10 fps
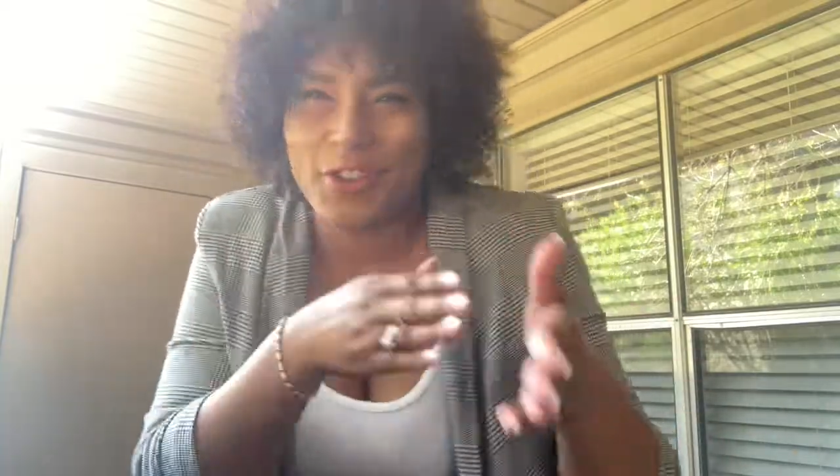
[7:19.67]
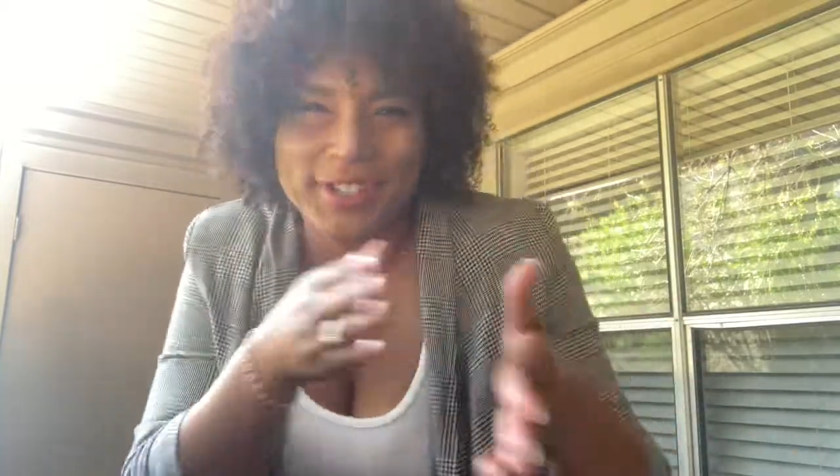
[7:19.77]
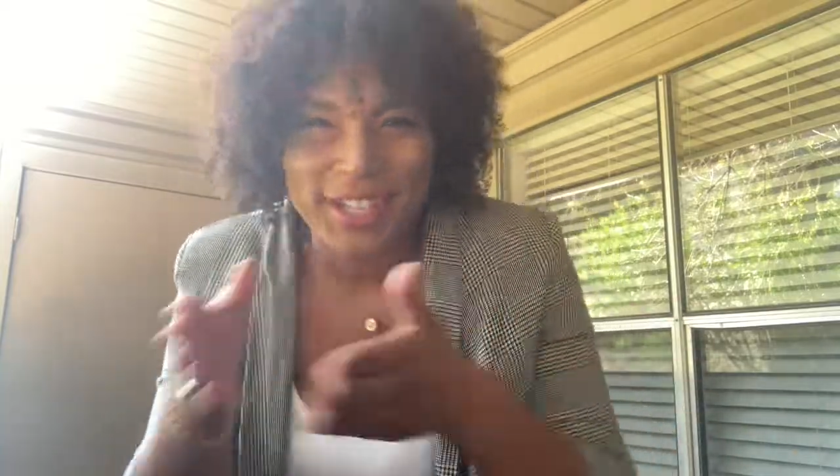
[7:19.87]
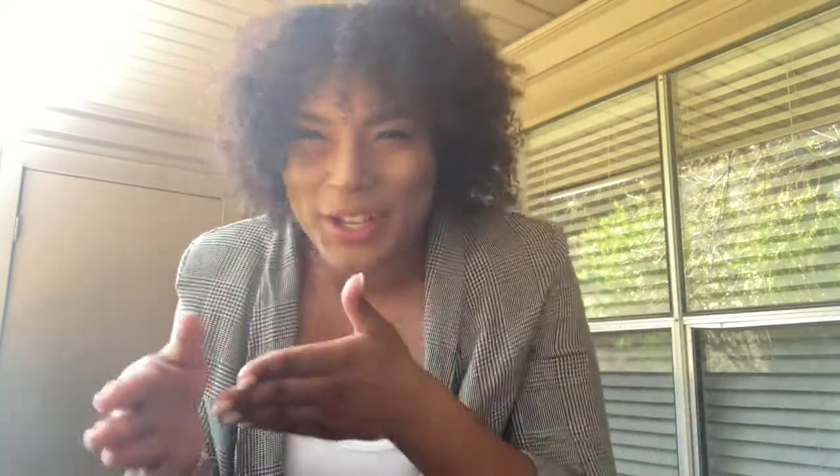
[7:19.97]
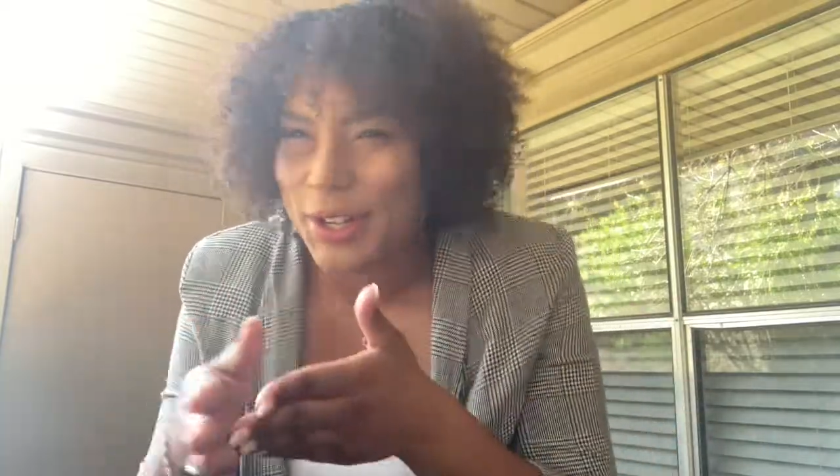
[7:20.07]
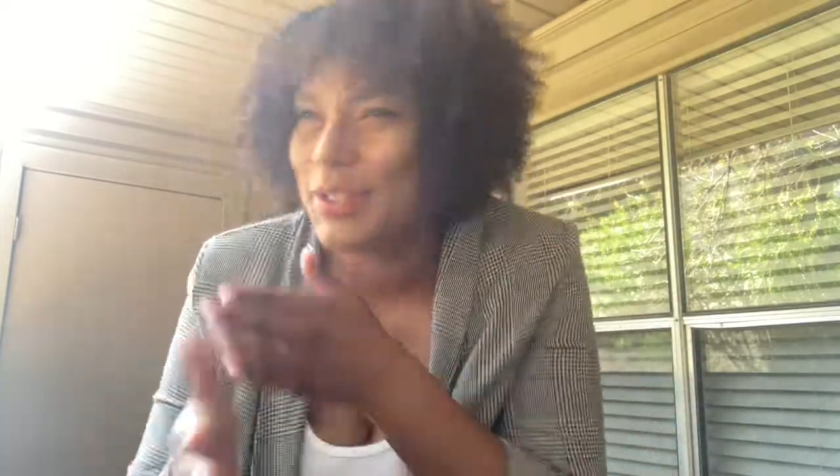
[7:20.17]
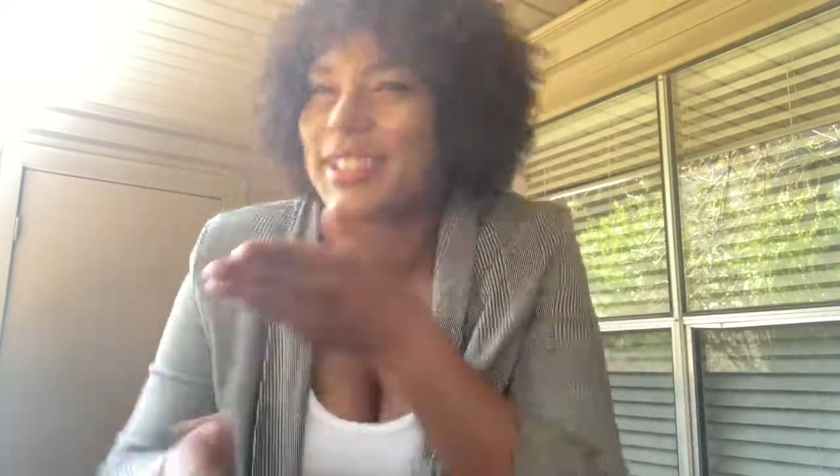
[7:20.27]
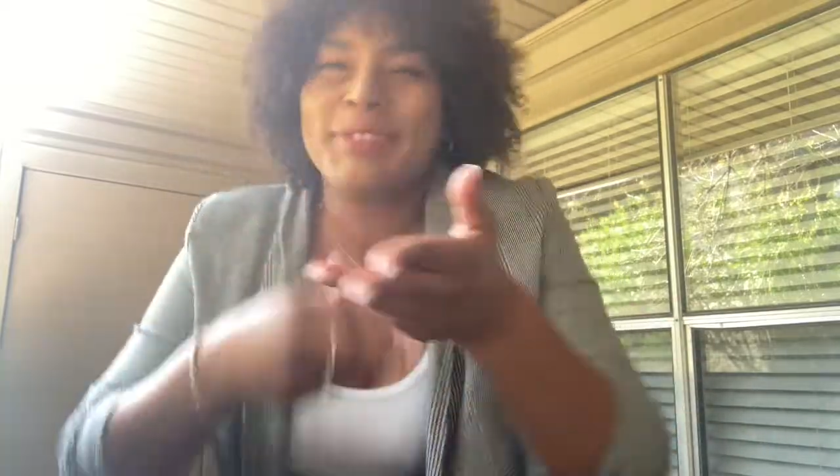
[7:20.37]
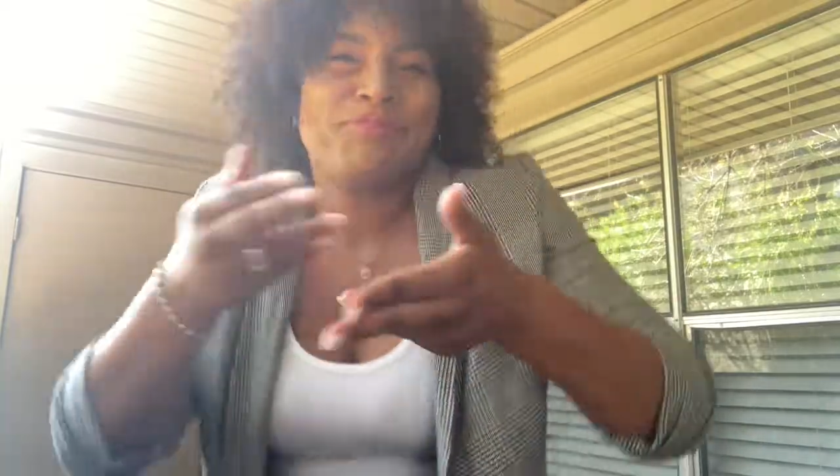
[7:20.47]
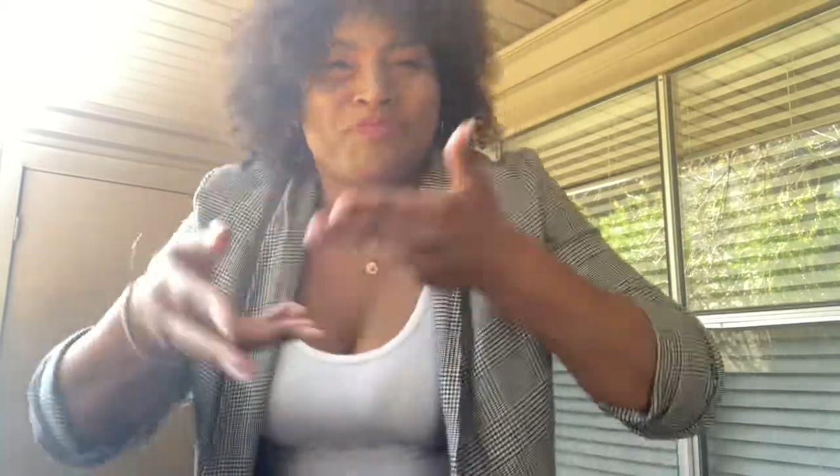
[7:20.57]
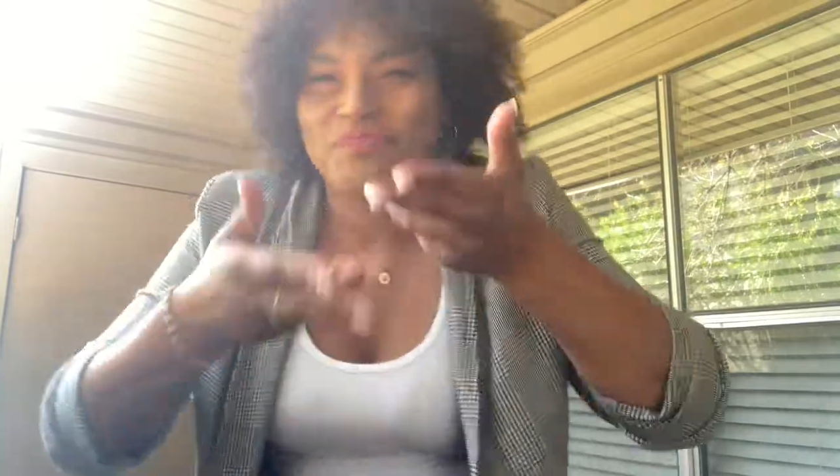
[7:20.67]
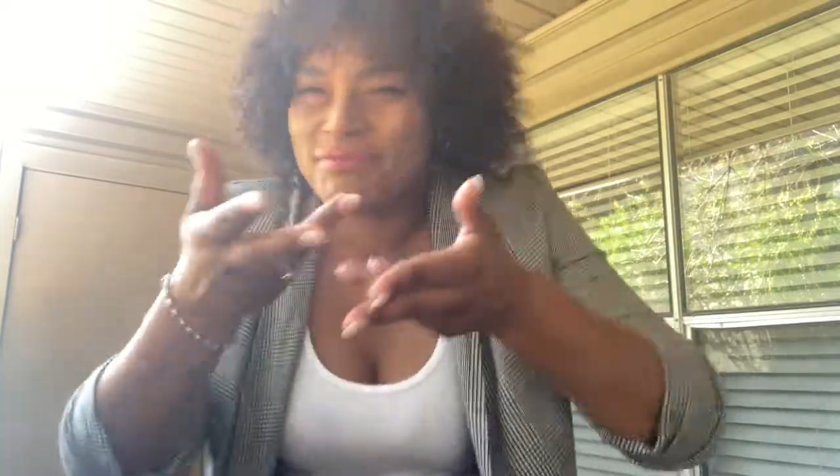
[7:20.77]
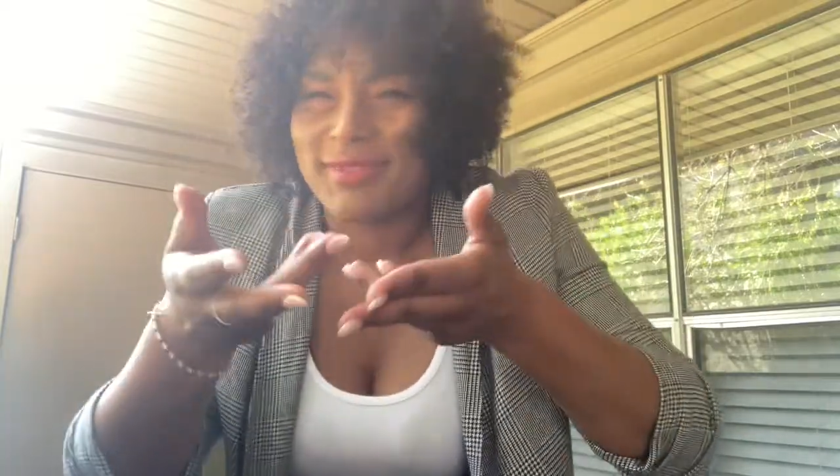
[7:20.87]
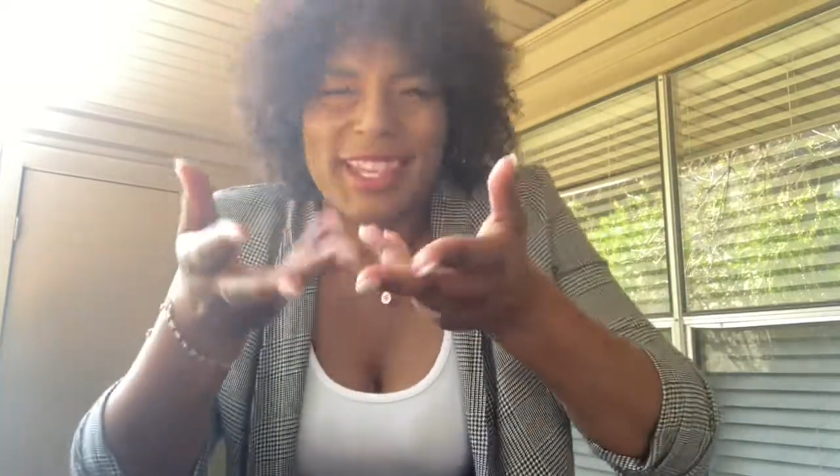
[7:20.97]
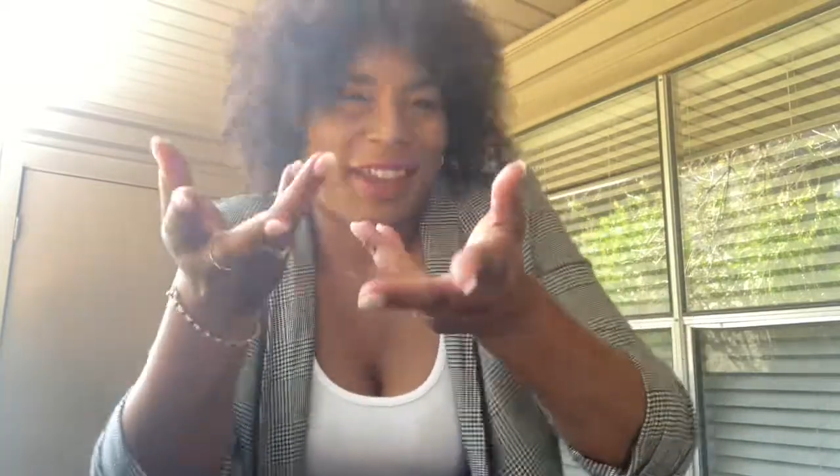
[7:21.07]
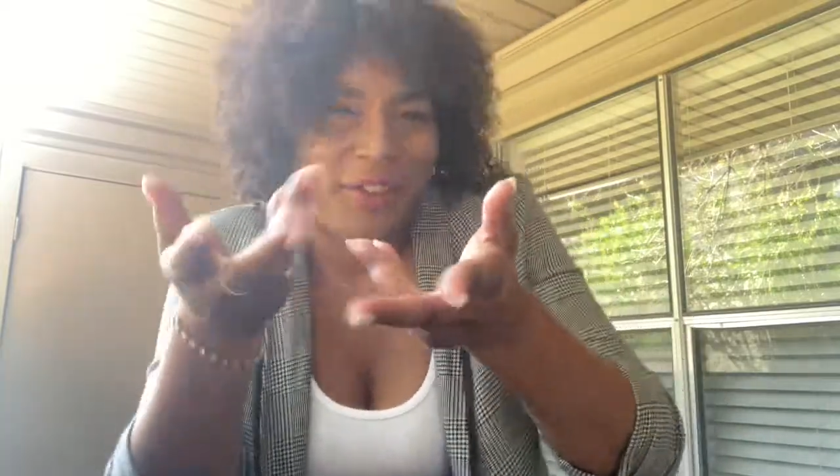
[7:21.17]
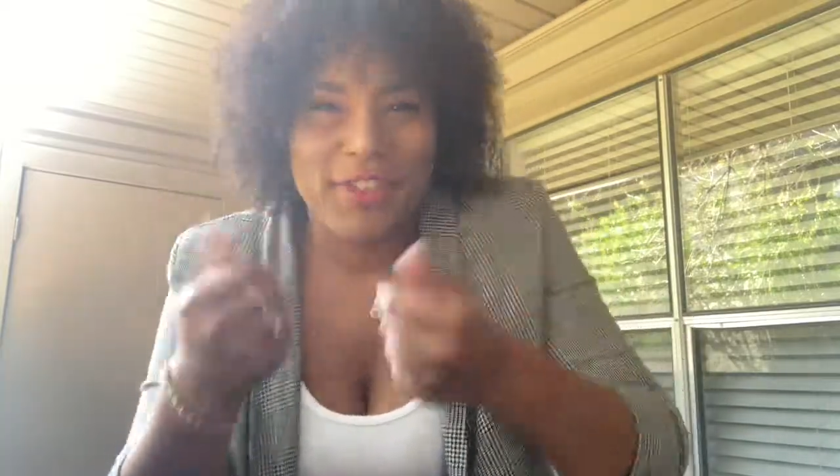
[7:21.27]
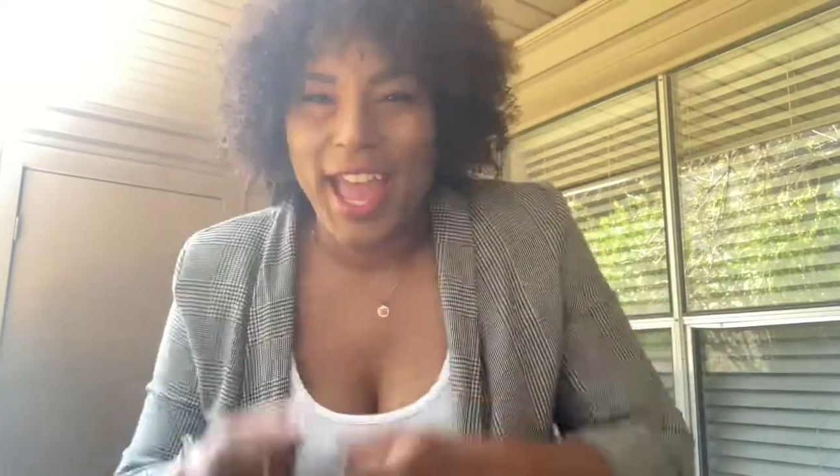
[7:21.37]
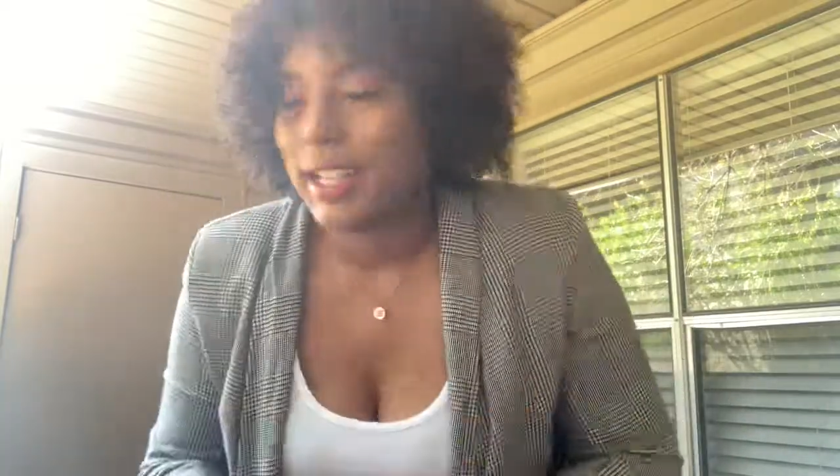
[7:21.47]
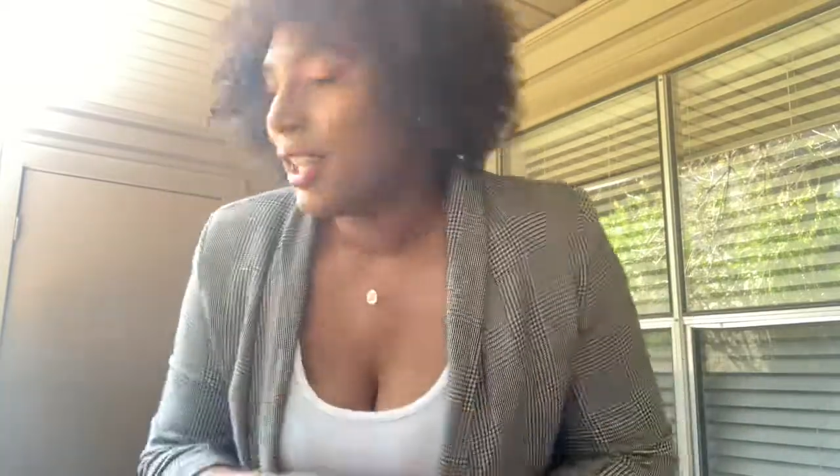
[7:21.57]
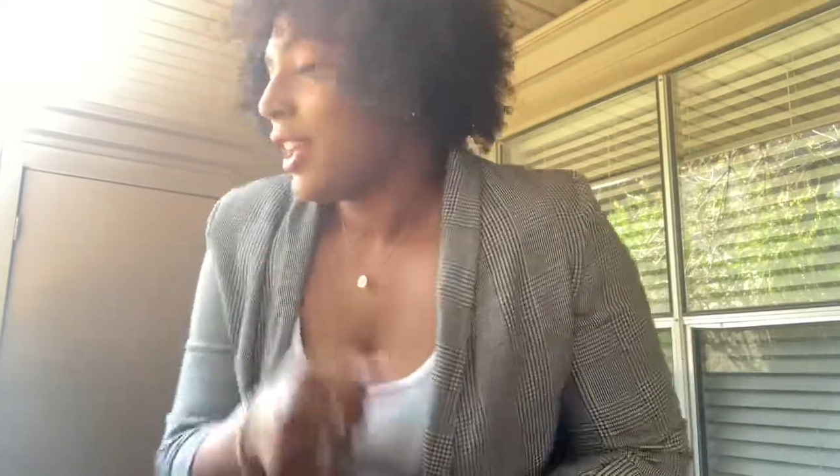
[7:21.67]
ourselves. Yeah, that.